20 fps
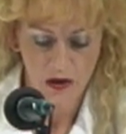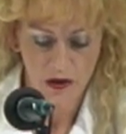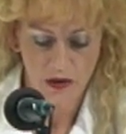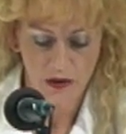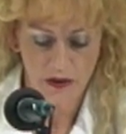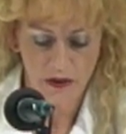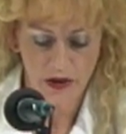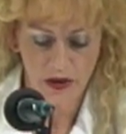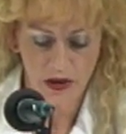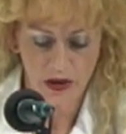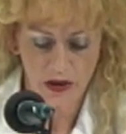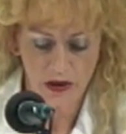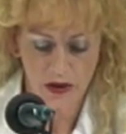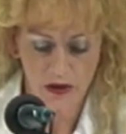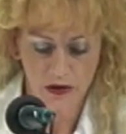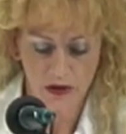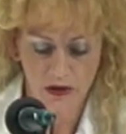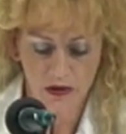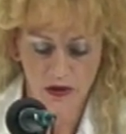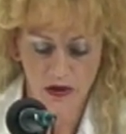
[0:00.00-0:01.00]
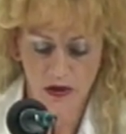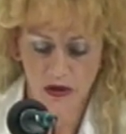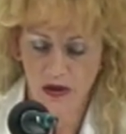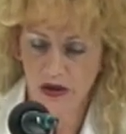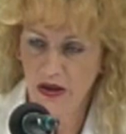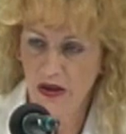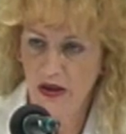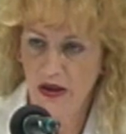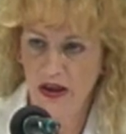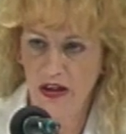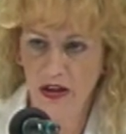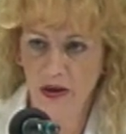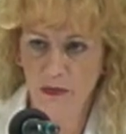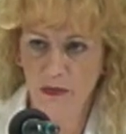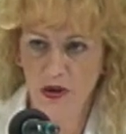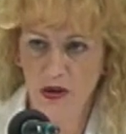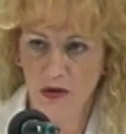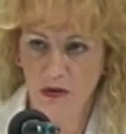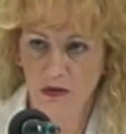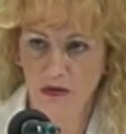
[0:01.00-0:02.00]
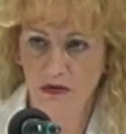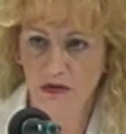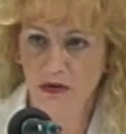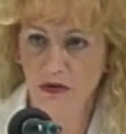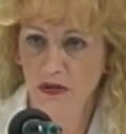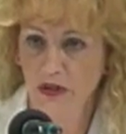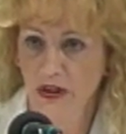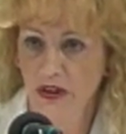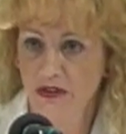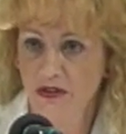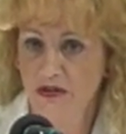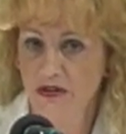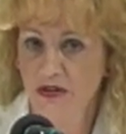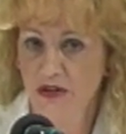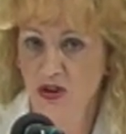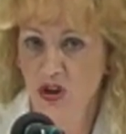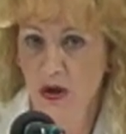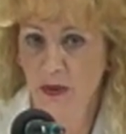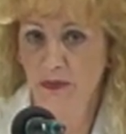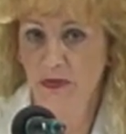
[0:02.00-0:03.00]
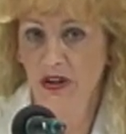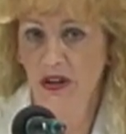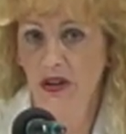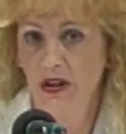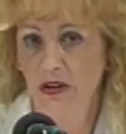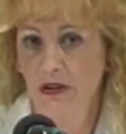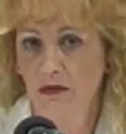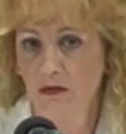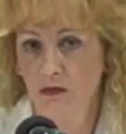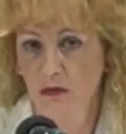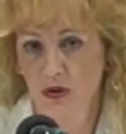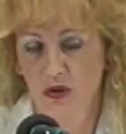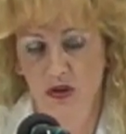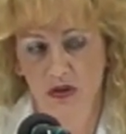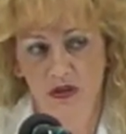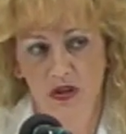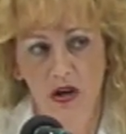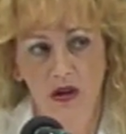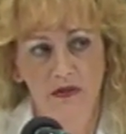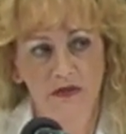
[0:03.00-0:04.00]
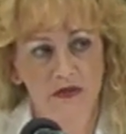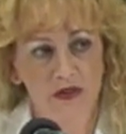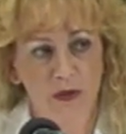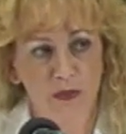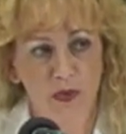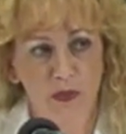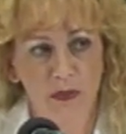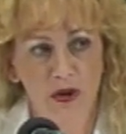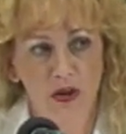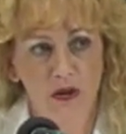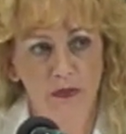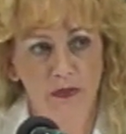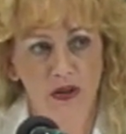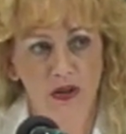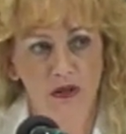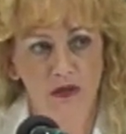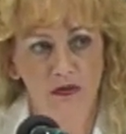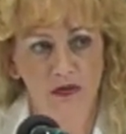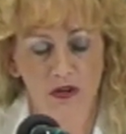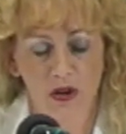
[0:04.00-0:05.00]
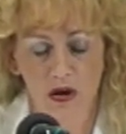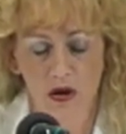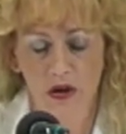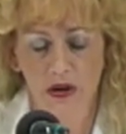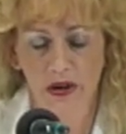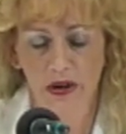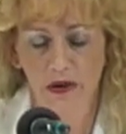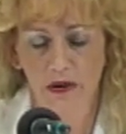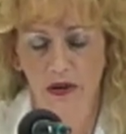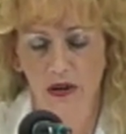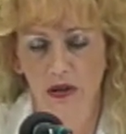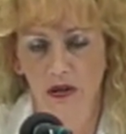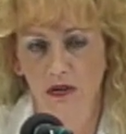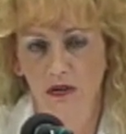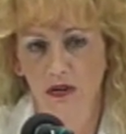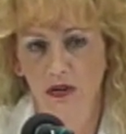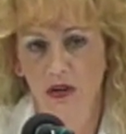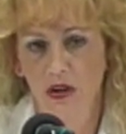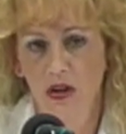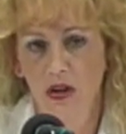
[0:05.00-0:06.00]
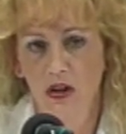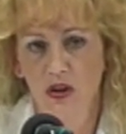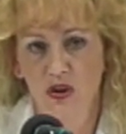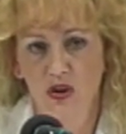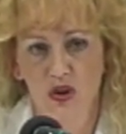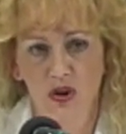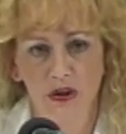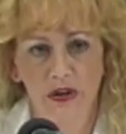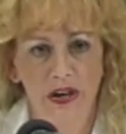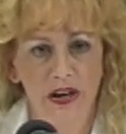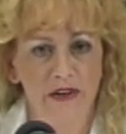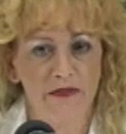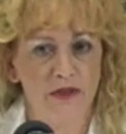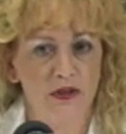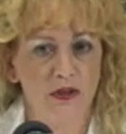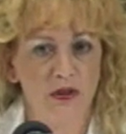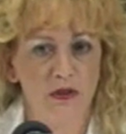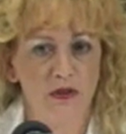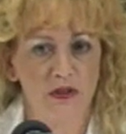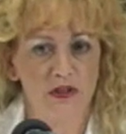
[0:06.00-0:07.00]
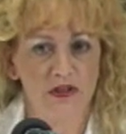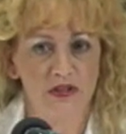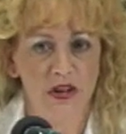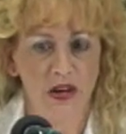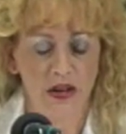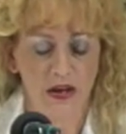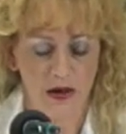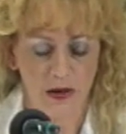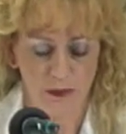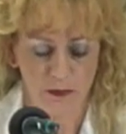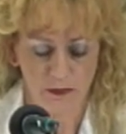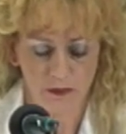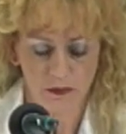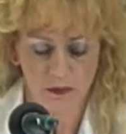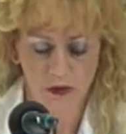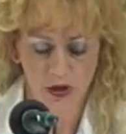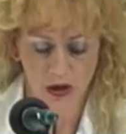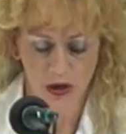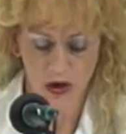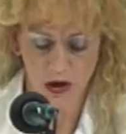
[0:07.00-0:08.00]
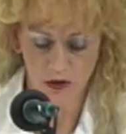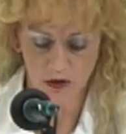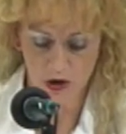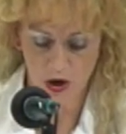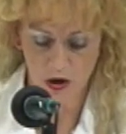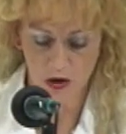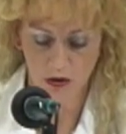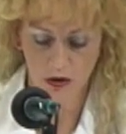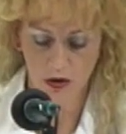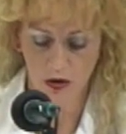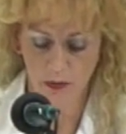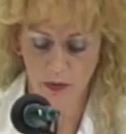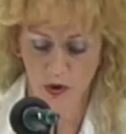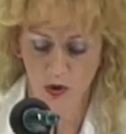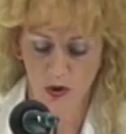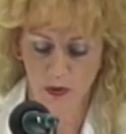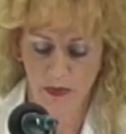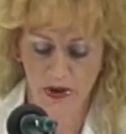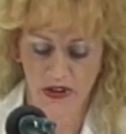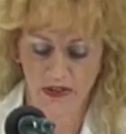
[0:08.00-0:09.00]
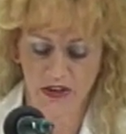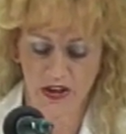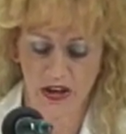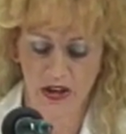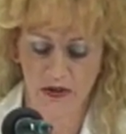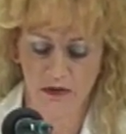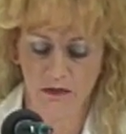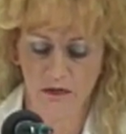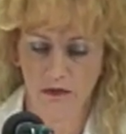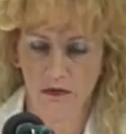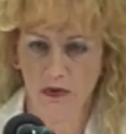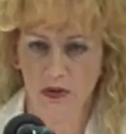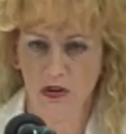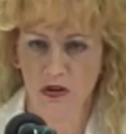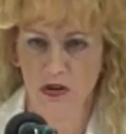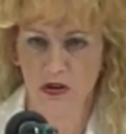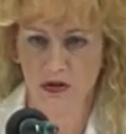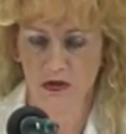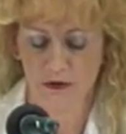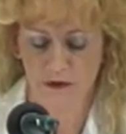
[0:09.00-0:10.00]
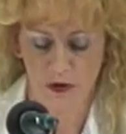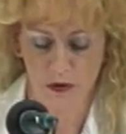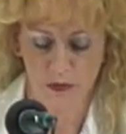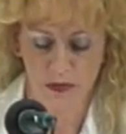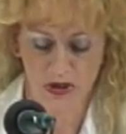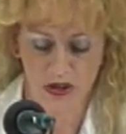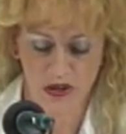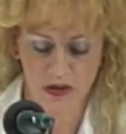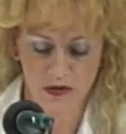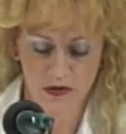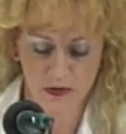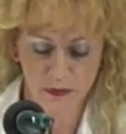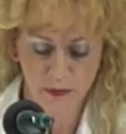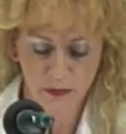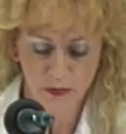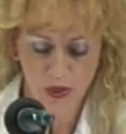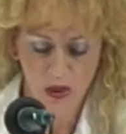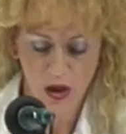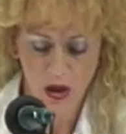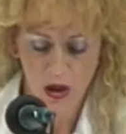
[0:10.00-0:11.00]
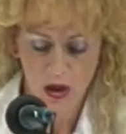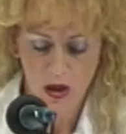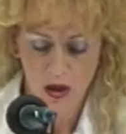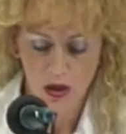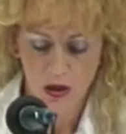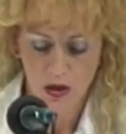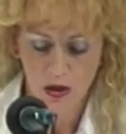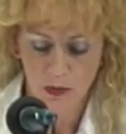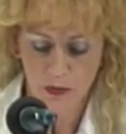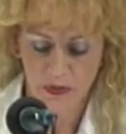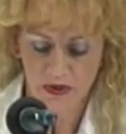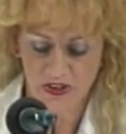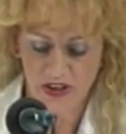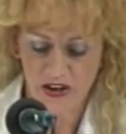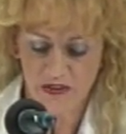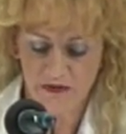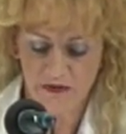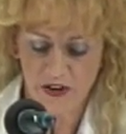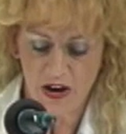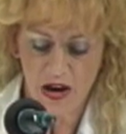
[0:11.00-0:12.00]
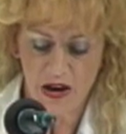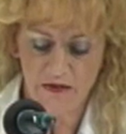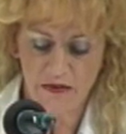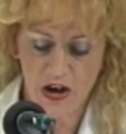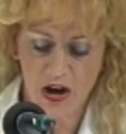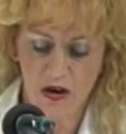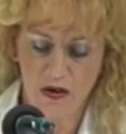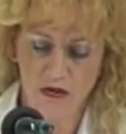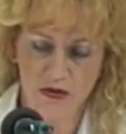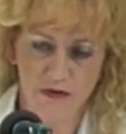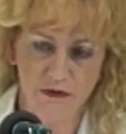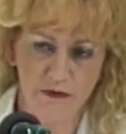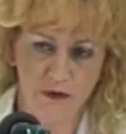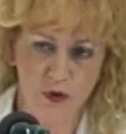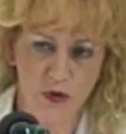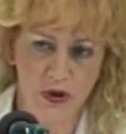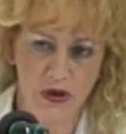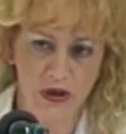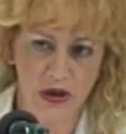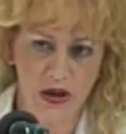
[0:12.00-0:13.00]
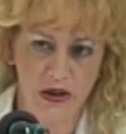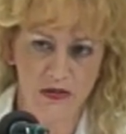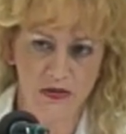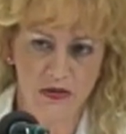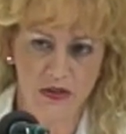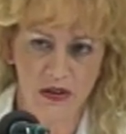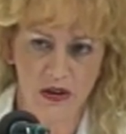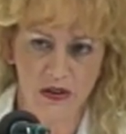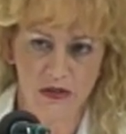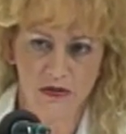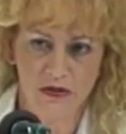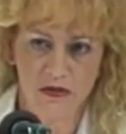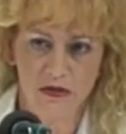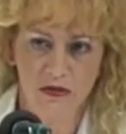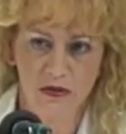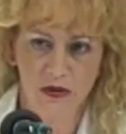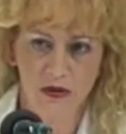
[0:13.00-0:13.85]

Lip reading: then any milk that's shipped in, which is called supplemental milk, to our area should have to do the same. And I'll talk a little more about that in just a few minutes. But that $5.49,